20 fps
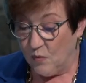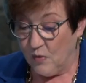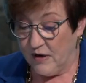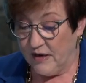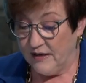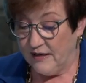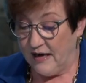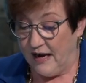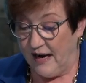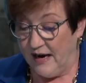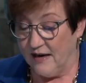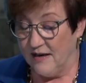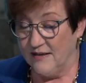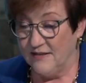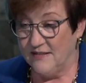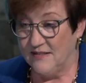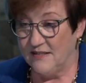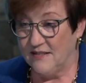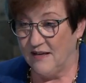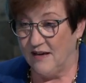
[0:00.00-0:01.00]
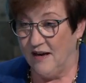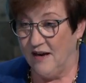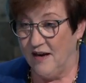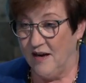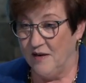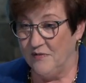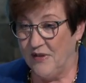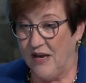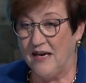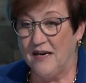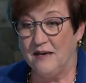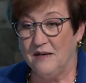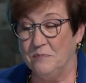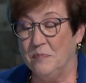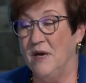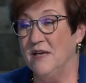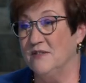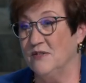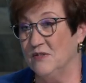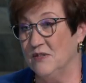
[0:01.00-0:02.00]
one has, that
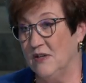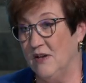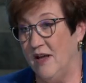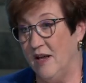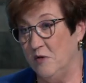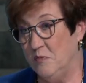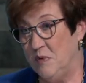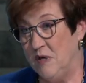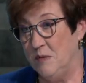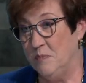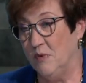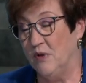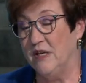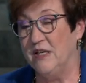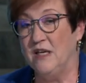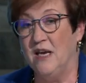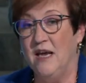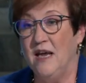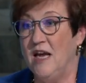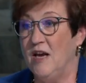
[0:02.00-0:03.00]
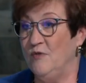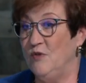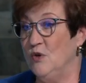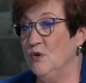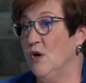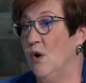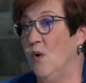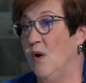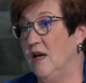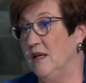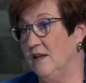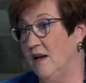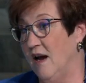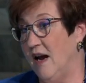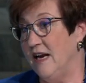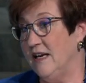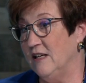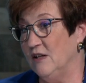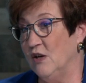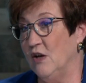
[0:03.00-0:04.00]
puzzles a lot of people. And if you go
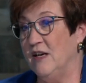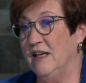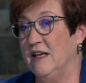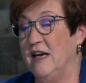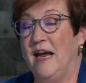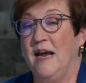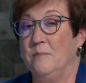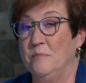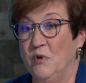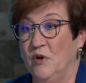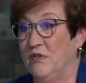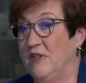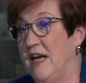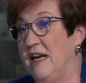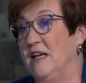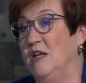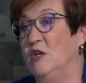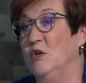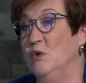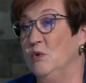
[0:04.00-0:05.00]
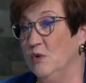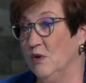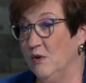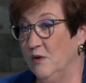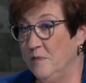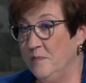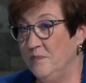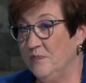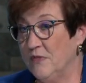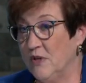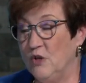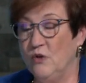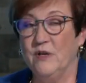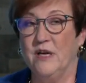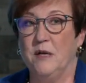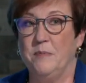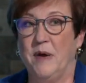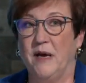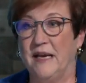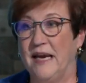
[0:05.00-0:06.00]
online and put that in Google, you
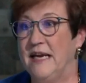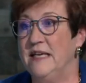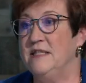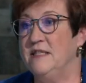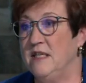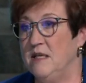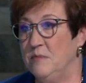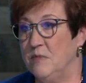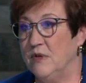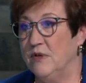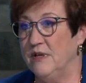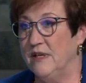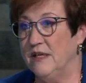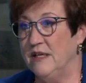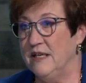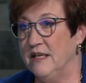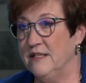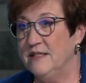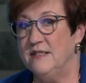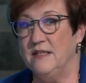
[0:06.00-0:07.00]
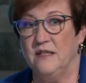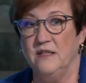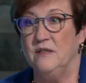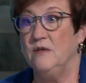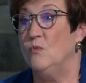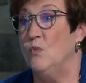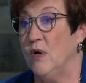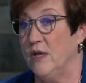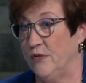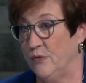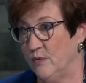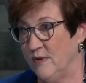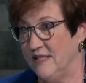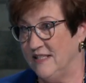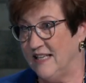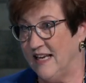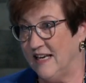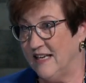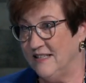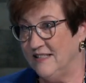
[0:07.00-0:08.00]
get about 18 million hits in, what, 3
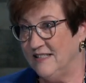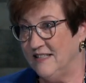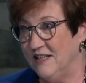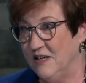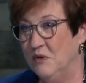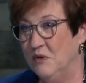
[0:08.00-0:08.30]
seconds?